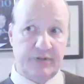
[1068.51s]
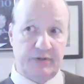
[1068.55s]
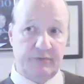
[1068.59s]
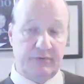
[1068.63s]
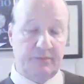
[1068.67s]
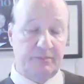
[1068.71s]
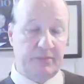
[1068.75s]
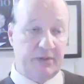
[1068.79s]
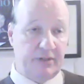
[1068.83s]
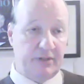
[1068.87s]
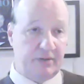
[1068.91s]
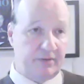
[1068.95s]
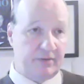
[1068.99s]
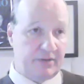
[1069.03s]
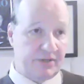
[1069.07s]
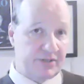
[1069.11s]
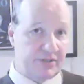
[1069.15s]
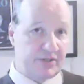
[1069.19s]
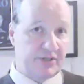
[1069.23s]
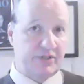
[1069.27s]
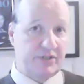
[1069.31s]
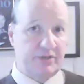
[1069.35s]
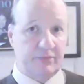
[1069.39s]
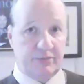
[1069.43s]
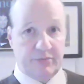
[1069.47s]
That would be
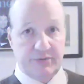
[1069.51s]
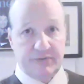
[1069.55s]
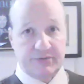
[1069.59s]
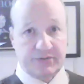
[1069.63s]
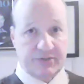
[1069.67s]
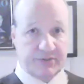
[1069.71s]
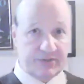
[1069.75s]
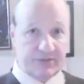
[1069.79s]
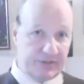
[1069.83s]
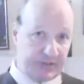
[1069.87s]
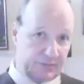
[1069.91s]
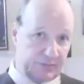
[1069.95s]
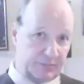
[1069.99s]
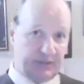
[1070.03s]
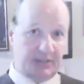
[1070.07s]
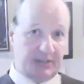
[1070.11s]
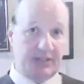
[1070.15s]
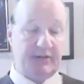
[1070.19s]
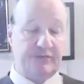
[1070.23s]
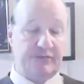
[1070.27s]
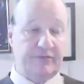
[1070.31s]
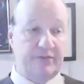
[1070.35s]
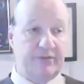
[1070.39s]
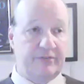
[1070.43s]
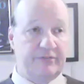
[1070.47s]
consistent with just his
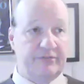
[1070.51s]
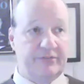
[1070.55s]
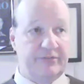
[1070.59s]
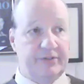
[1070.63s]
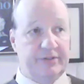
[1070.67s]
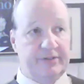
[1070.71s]
belief of